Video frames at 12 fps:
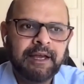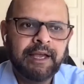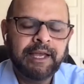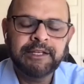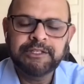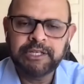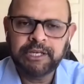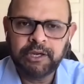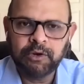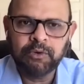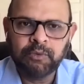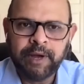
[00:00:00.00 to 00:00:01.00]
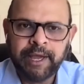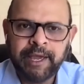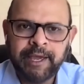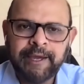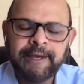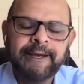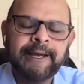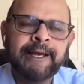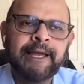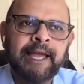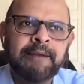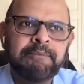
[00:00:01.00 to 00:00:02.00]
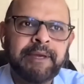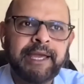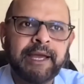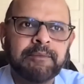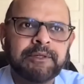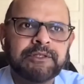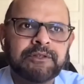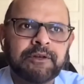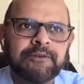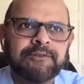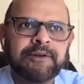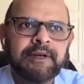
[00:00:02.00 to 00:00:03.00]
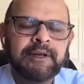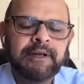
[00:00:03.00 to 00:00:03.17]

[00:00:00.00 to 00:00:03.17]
uh, in a secure way uh, and be able to sort of